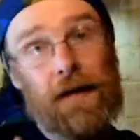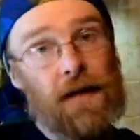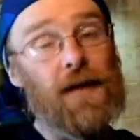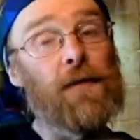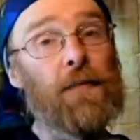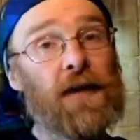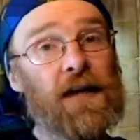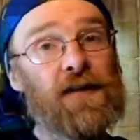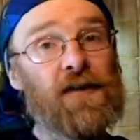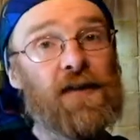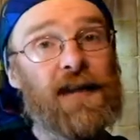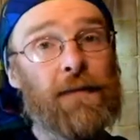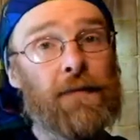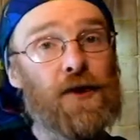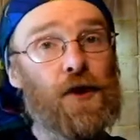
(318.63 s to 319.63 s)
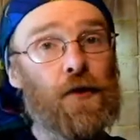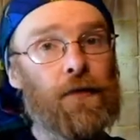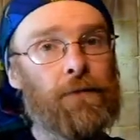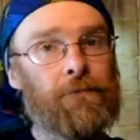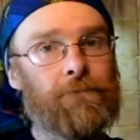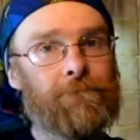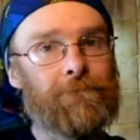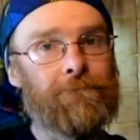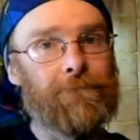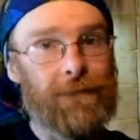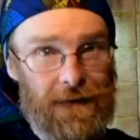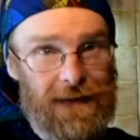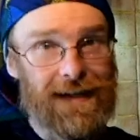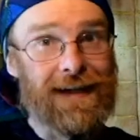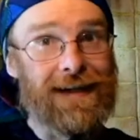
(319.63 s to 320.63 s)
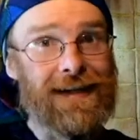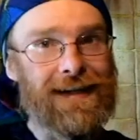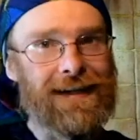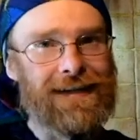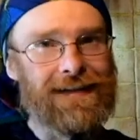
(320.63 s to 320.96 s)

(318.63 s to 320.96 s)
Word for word: you put it into your demijohn. Tidy.